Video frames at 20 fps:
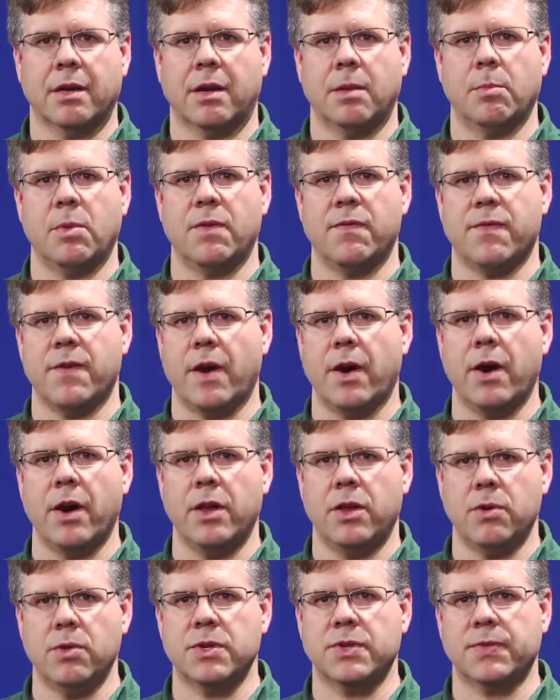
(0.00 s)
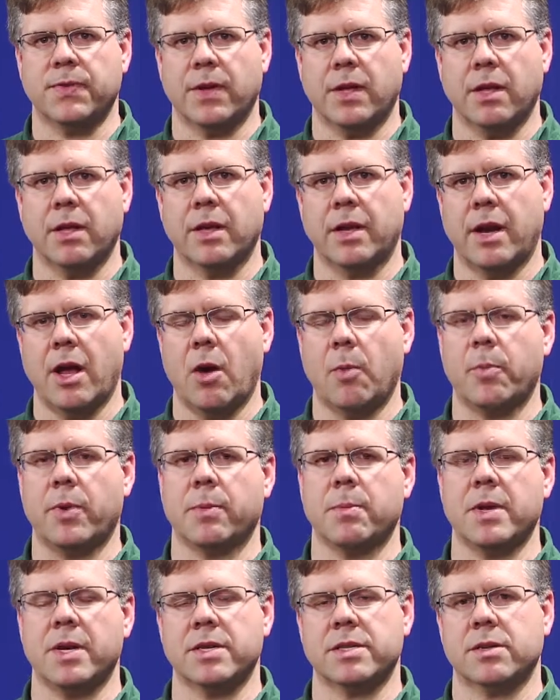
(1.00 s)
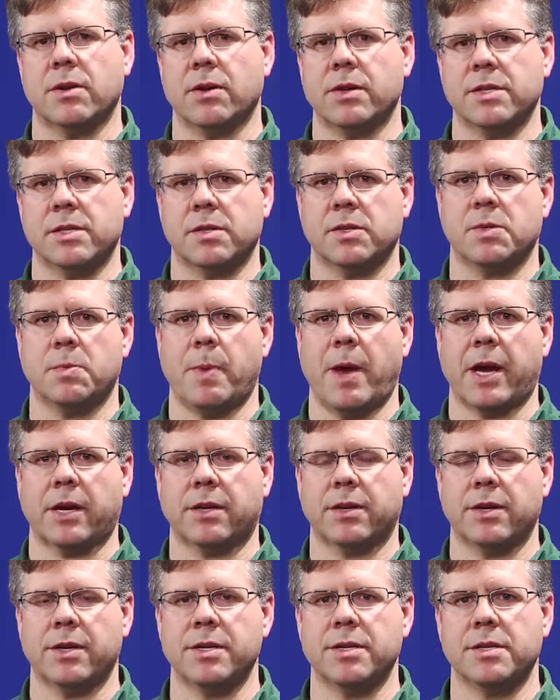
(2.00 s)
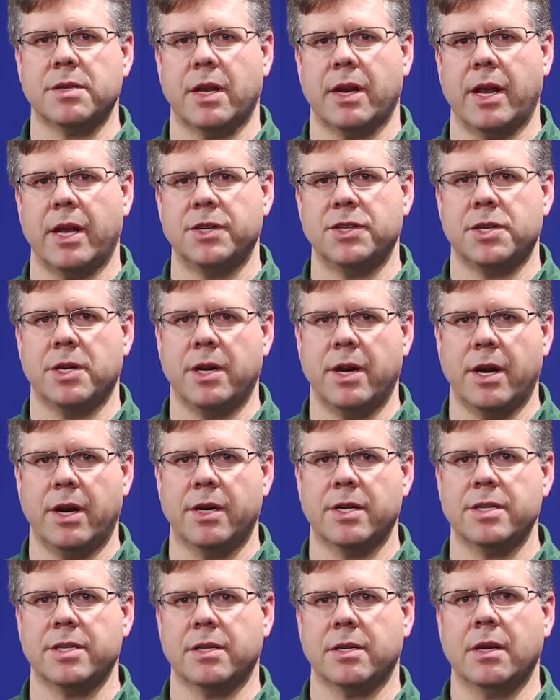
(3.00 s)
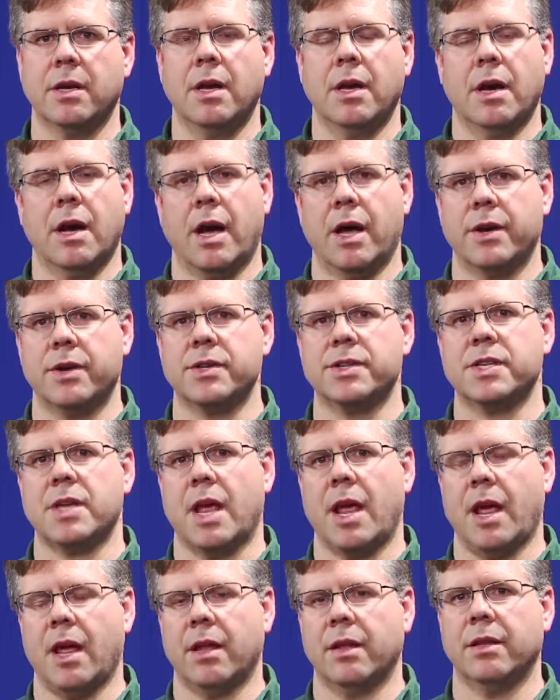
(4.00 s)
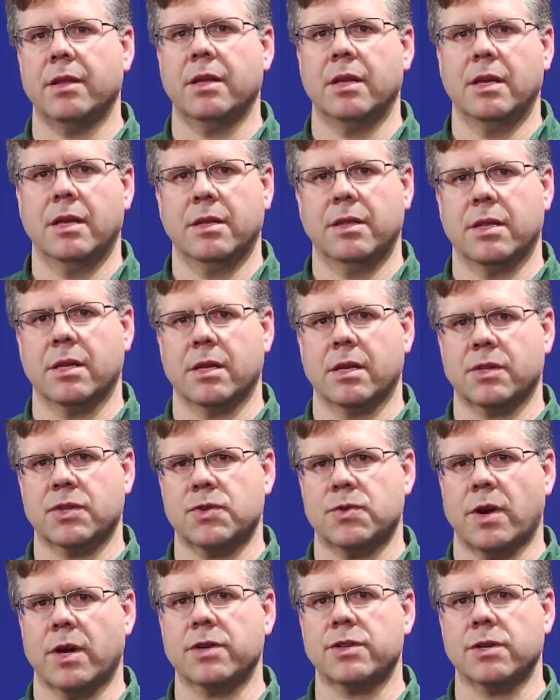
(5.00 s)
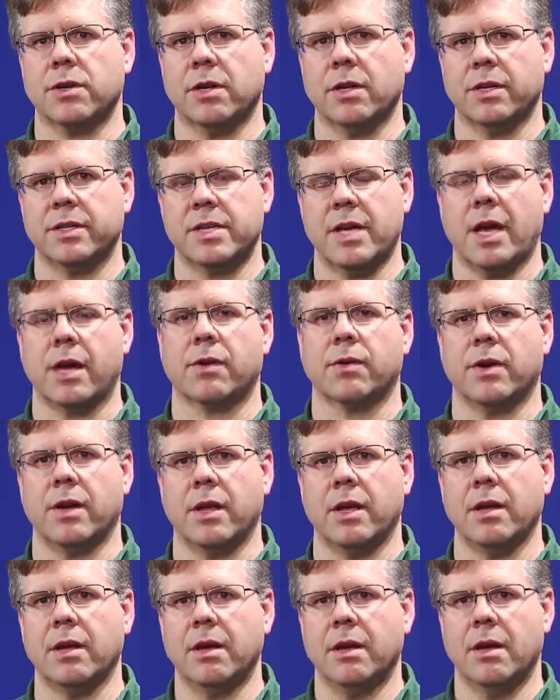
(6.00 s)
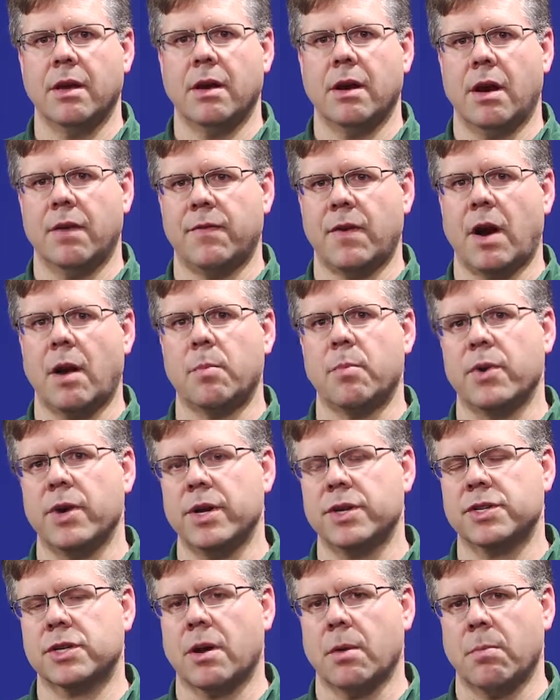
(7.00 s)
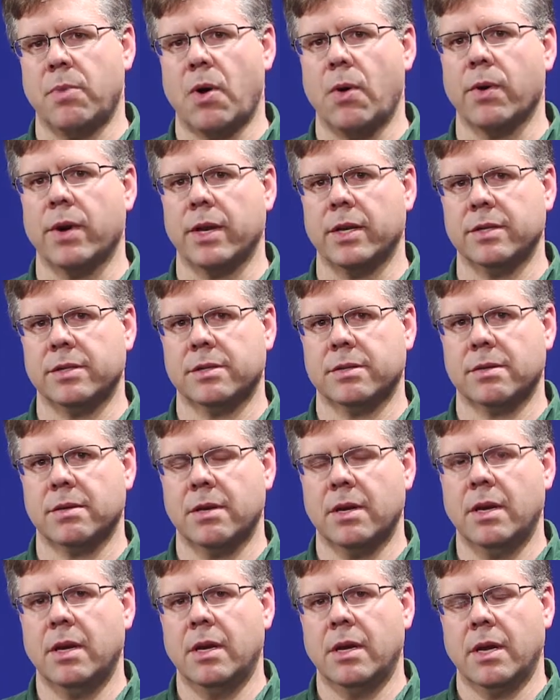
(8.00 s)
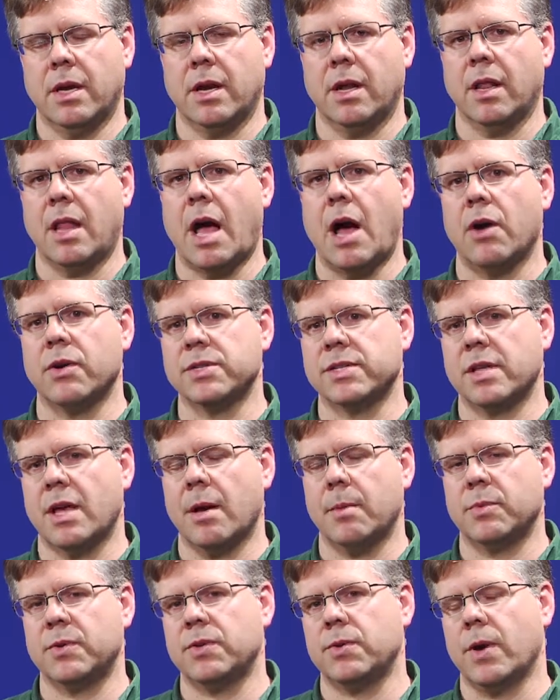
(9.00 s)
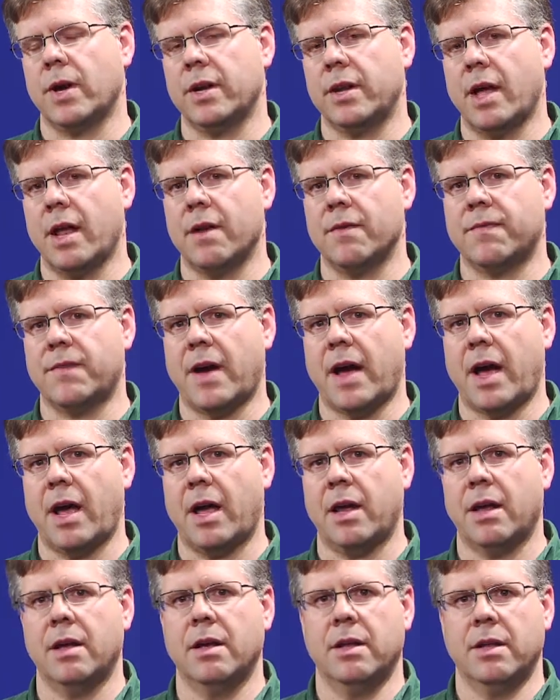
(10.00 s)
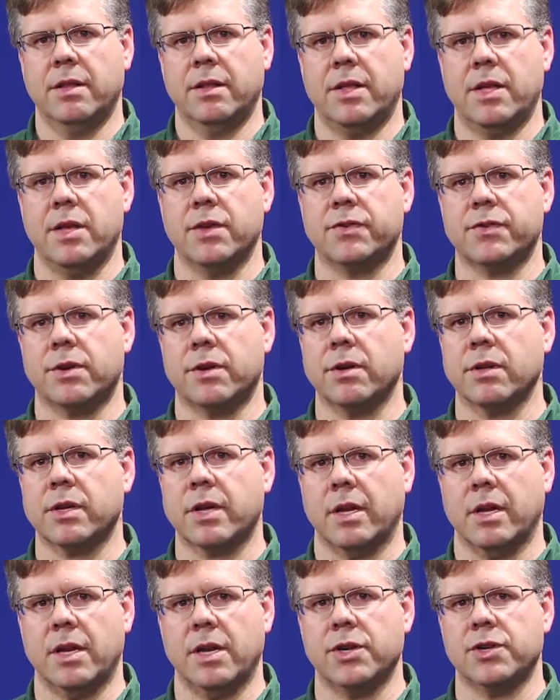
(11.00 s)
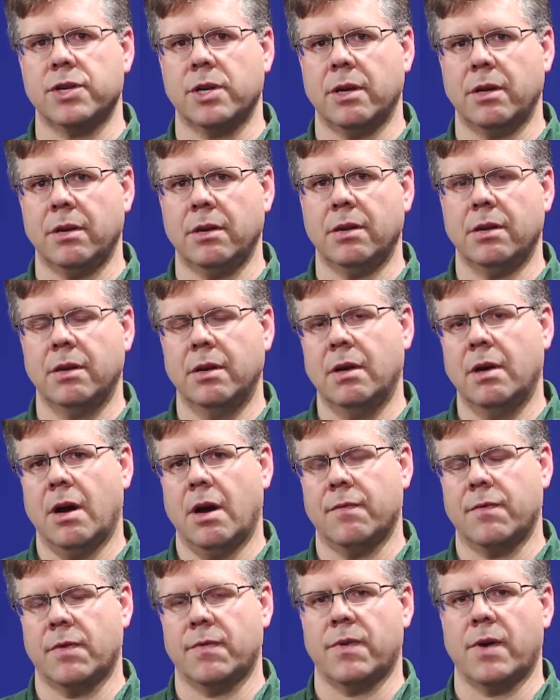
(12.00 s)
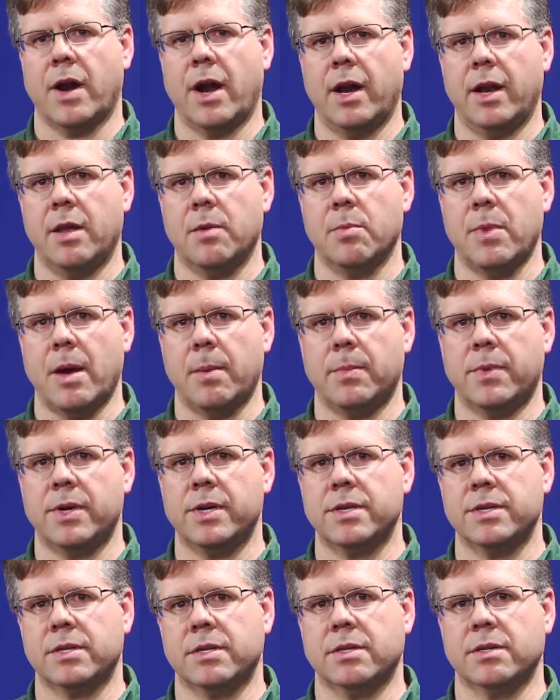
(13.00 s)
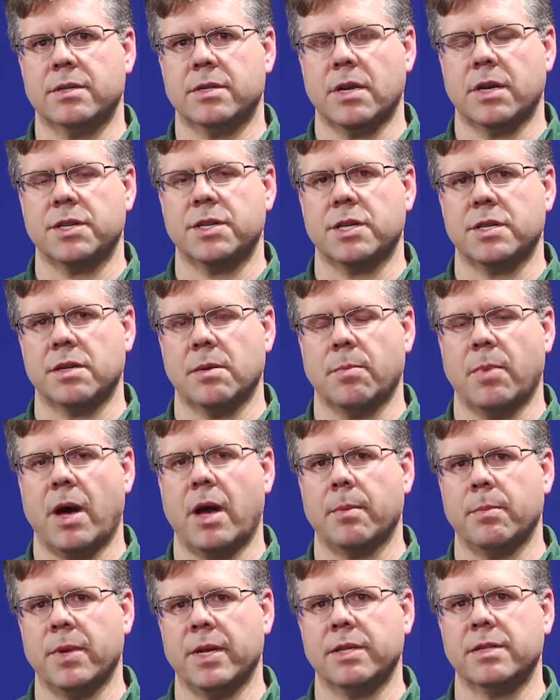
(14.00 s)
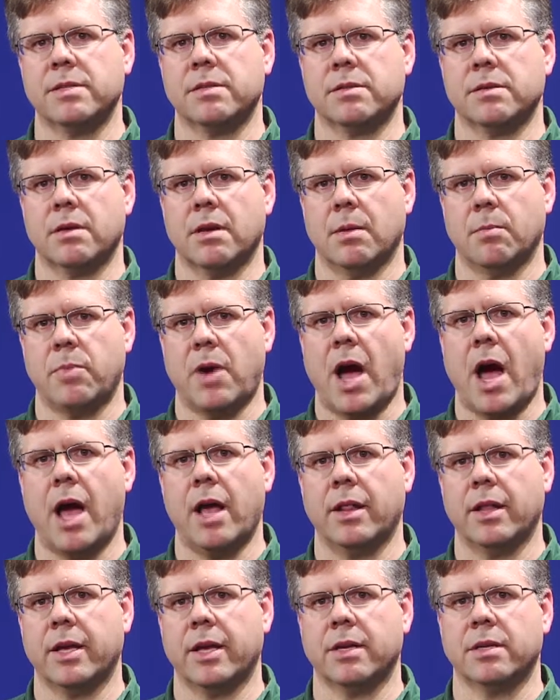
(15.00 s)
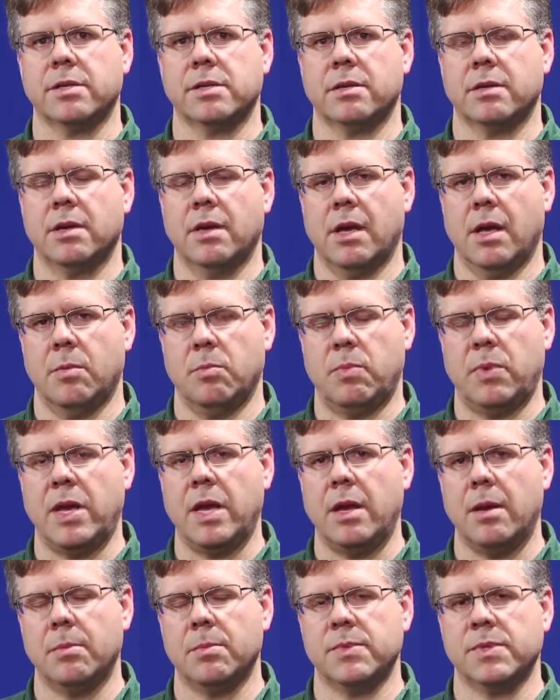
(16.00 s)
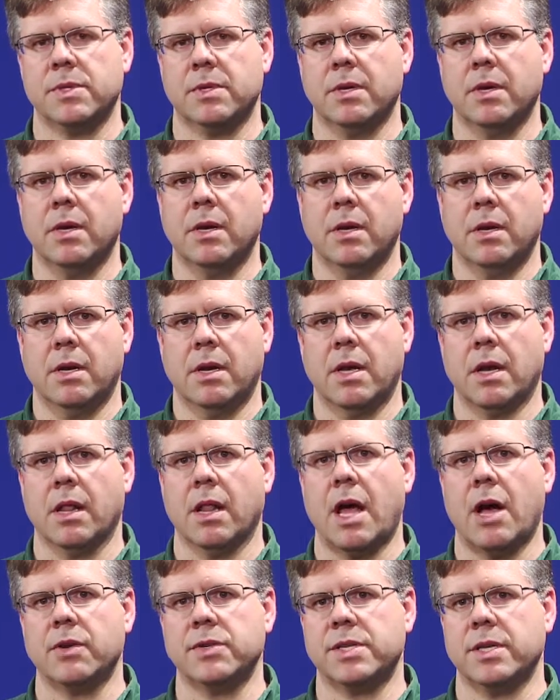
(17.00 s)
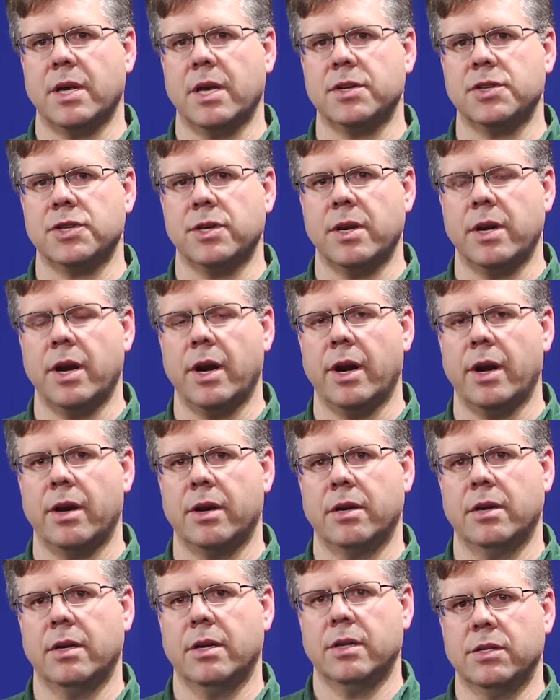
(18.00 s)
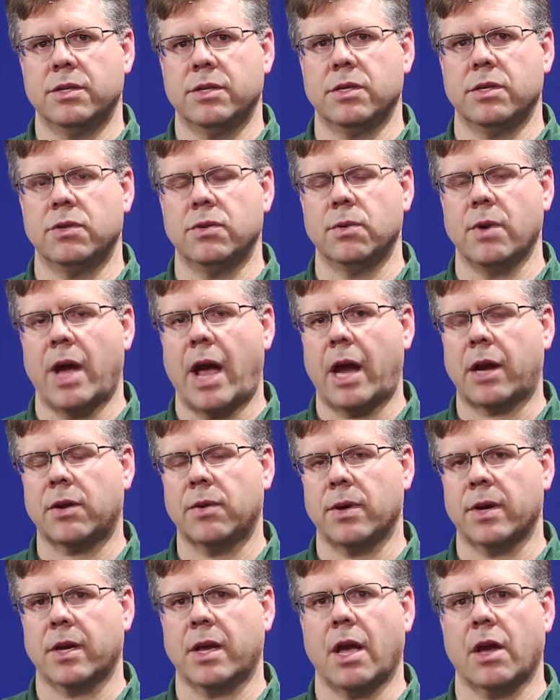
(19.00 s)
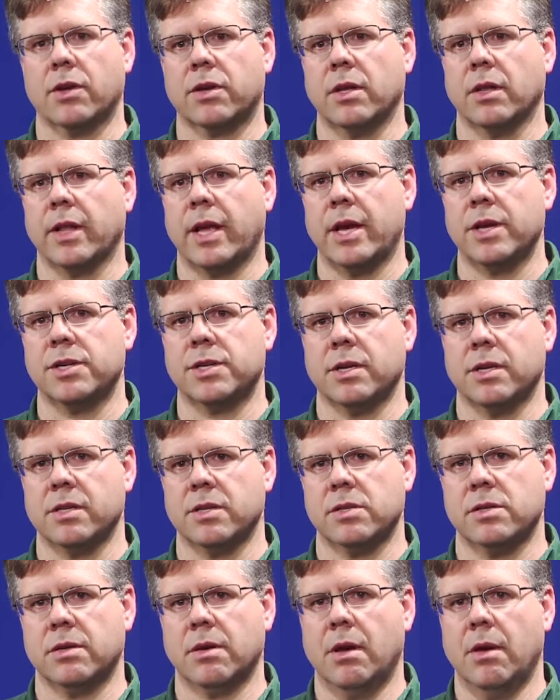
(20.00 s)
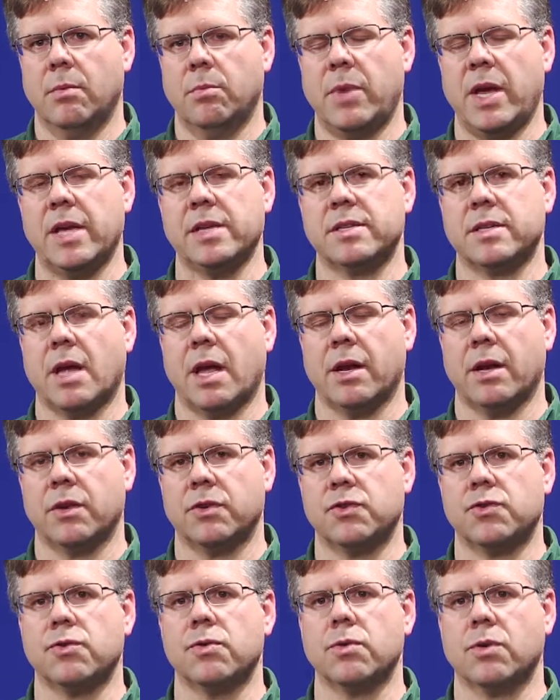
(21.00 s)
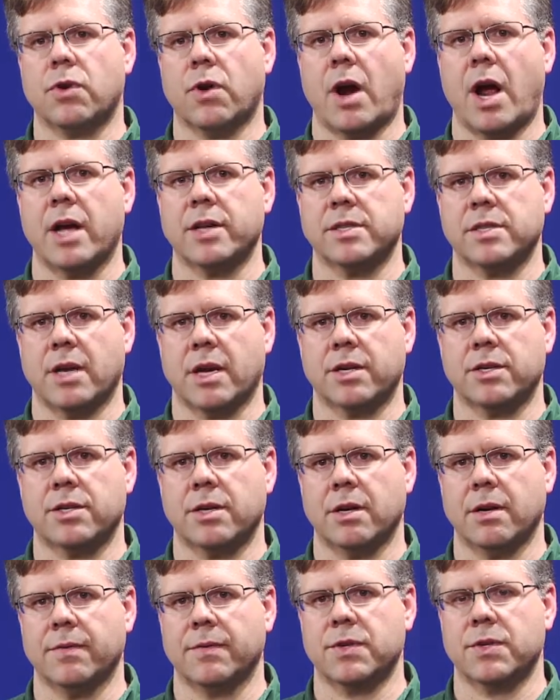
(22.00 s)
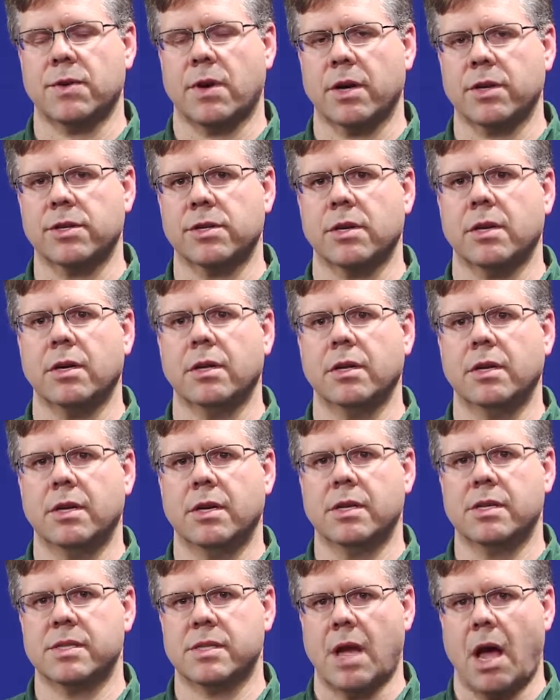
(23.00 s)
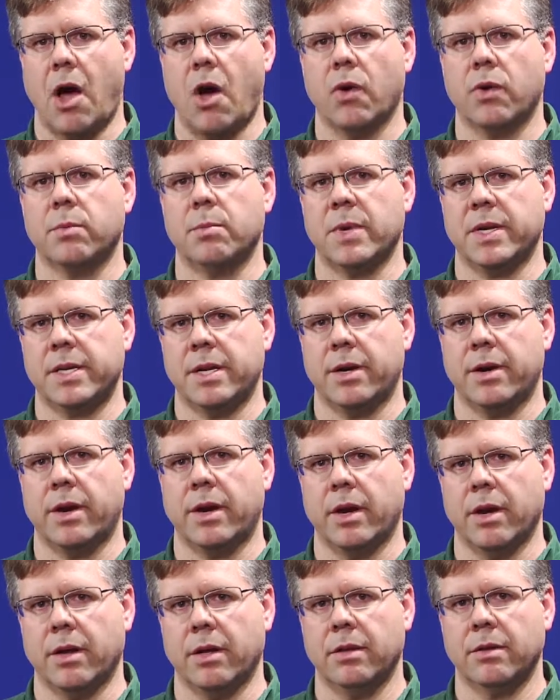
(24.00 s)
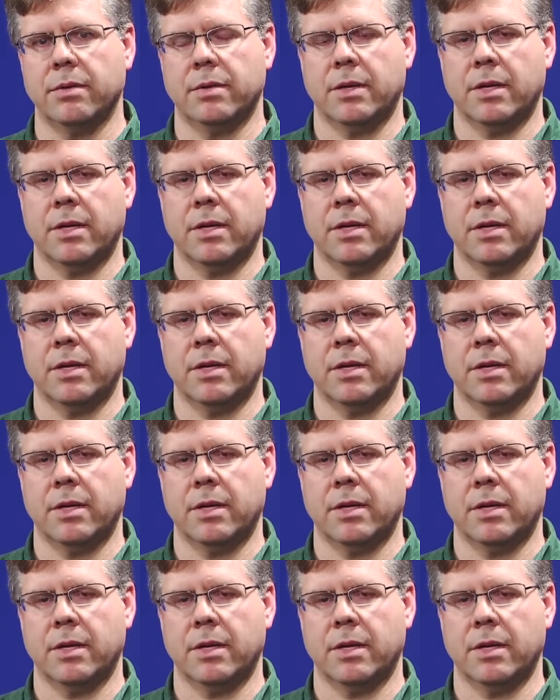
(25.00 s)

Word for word: can be very useful in helping Minnesota's inspectors and engineers understand the structural integrity of our bridge components. It allows them to identify the internal condition of a variety of members, such as abutments and pilings and beams. It allows the engineer to do accurate calculations based on a true cross-section of structural sound material.